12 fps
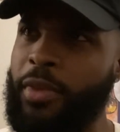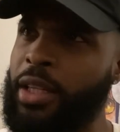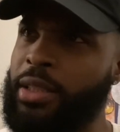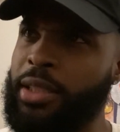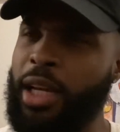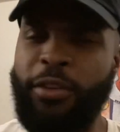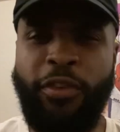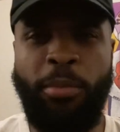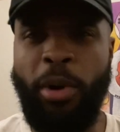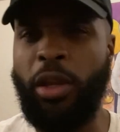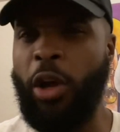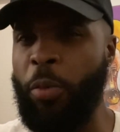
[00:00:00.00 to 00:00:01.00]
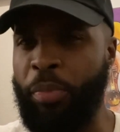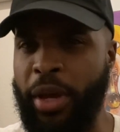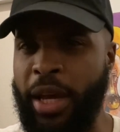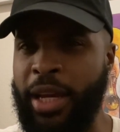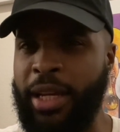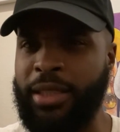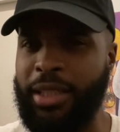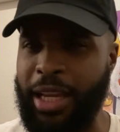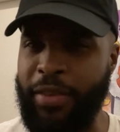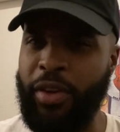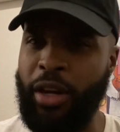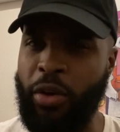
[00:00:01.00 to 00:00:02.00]
Teofimo Lopez,
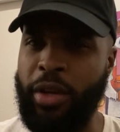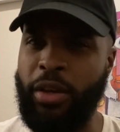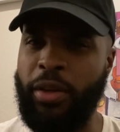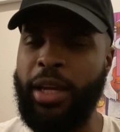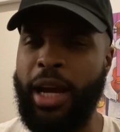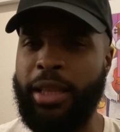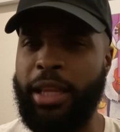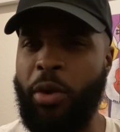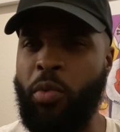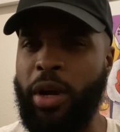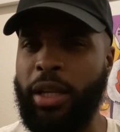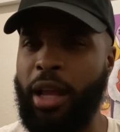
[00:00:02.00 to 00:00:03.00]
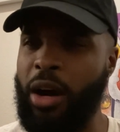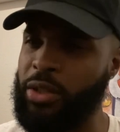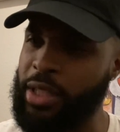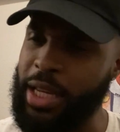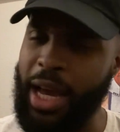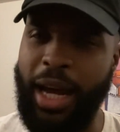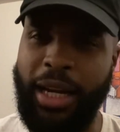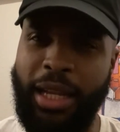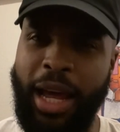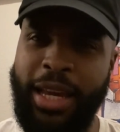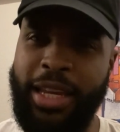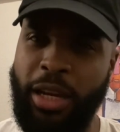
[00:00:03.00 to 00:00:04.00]
even though he only got that one loss, he got a
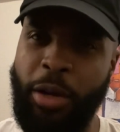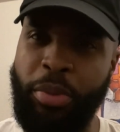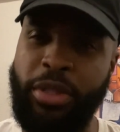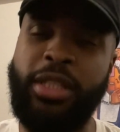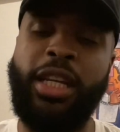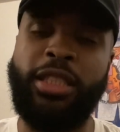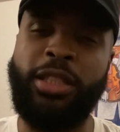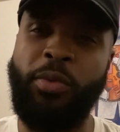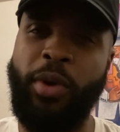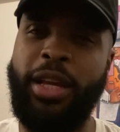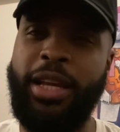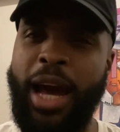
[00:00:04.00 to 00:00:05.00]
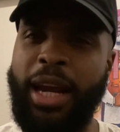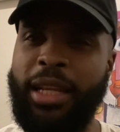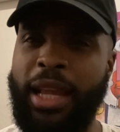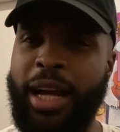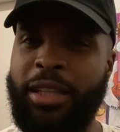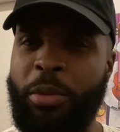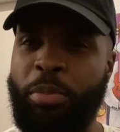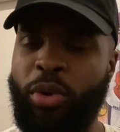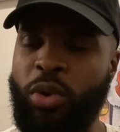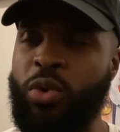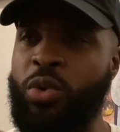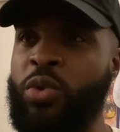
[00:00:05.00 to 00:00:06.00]
lot. He in a position where he got a lot to
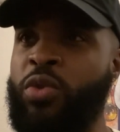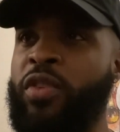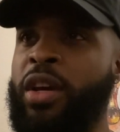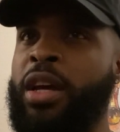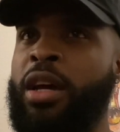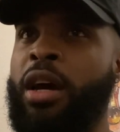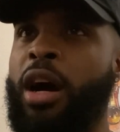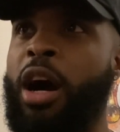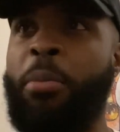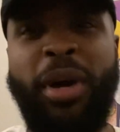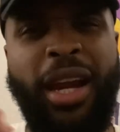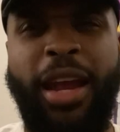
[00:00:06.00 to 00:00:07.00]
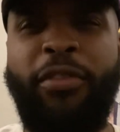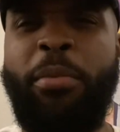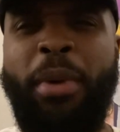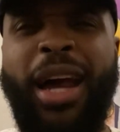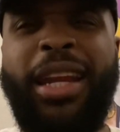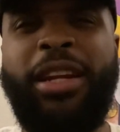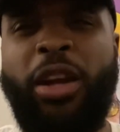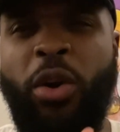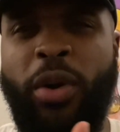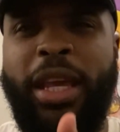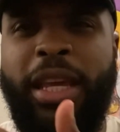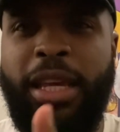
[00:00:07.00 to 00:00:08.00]
prove uh, but everybody know
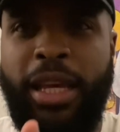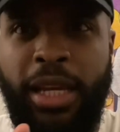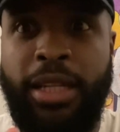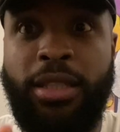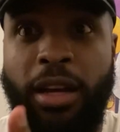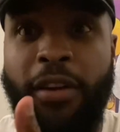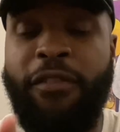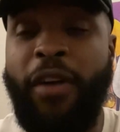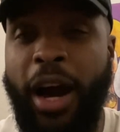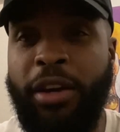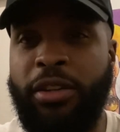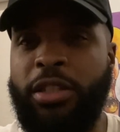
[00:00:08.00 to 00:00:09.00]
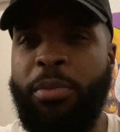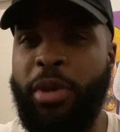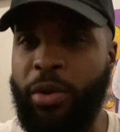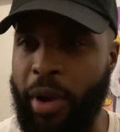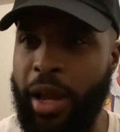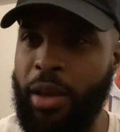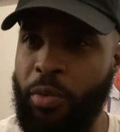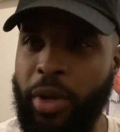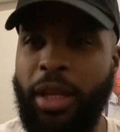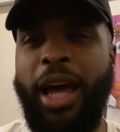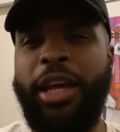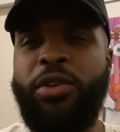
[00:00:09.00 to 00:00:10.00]
he is a fighter to be reckoned with.
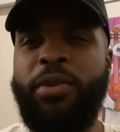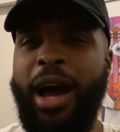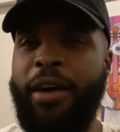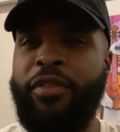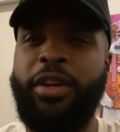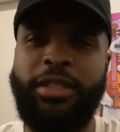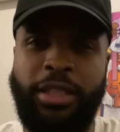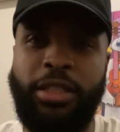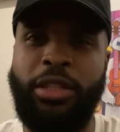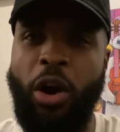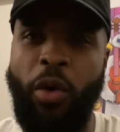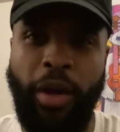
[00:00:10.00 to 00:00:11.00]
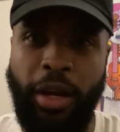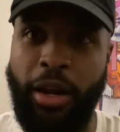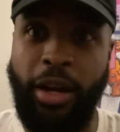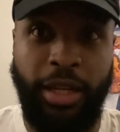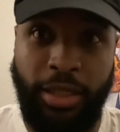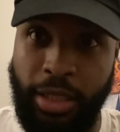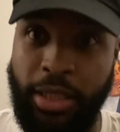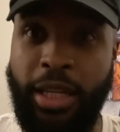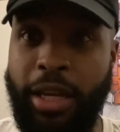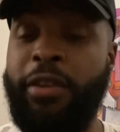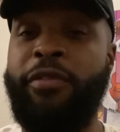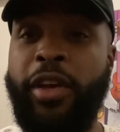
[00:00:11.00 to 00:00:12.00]
Like you're not finna just go in there and just
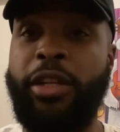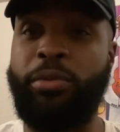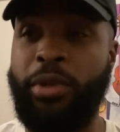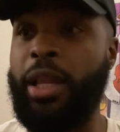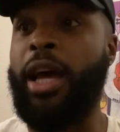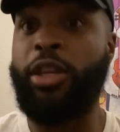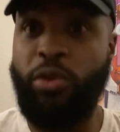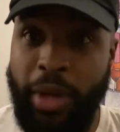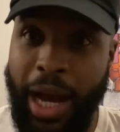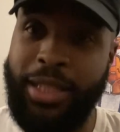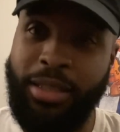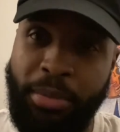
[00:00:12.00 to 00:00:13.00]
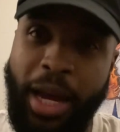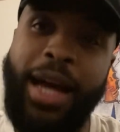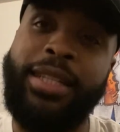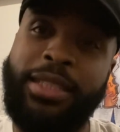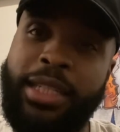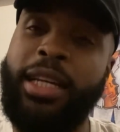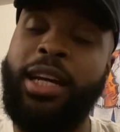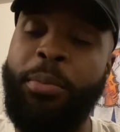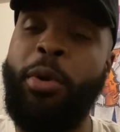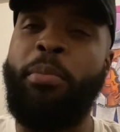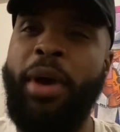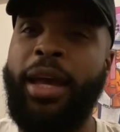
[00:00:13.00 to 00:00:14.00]
get a victory. Like you got some hot shit
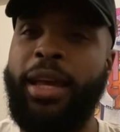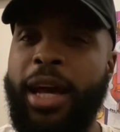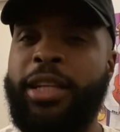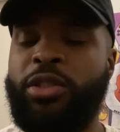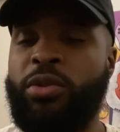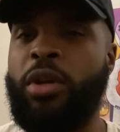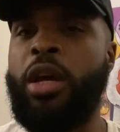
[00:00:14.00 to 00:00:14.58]
coming back at you,